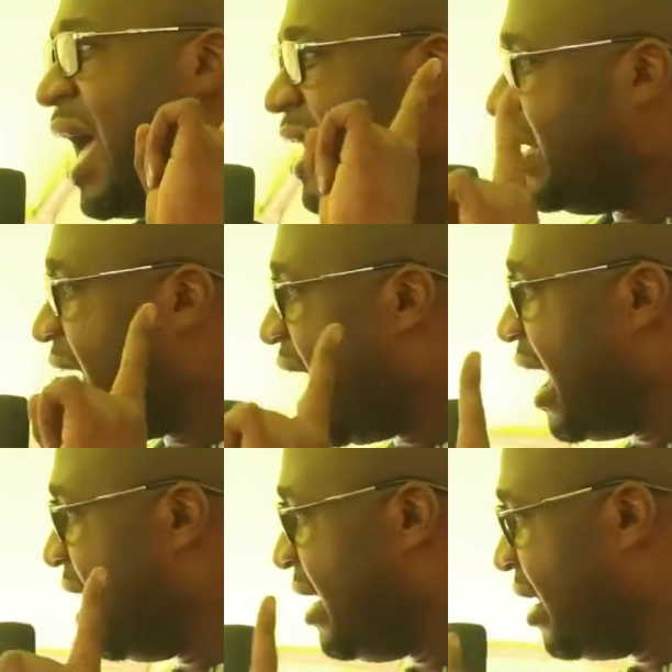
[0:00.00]

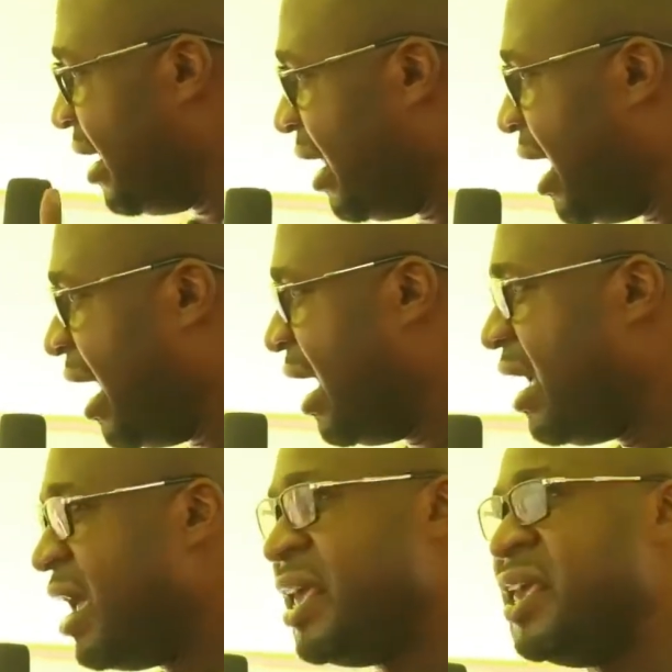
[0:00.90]
ilaha illallah,
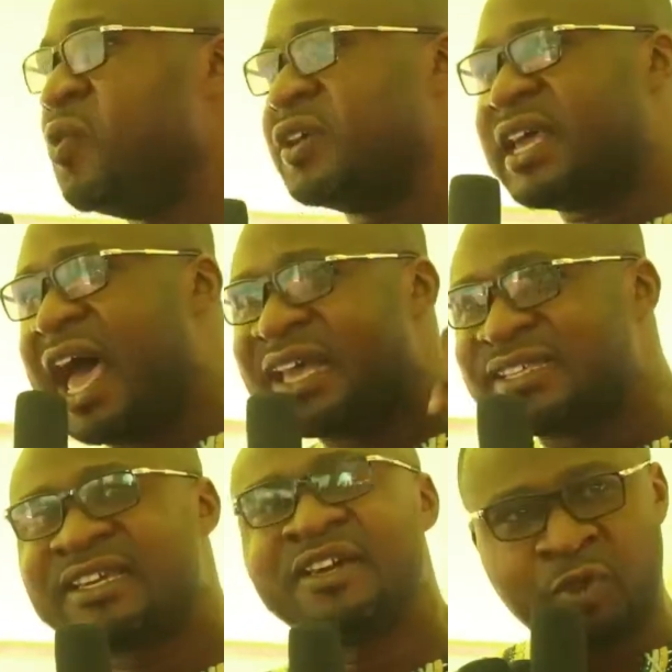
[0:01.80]
he was
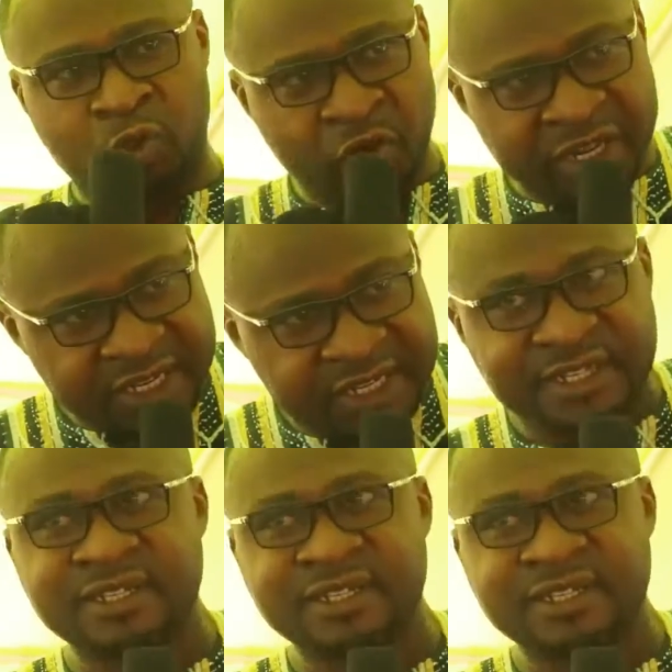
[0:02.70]
asked to read.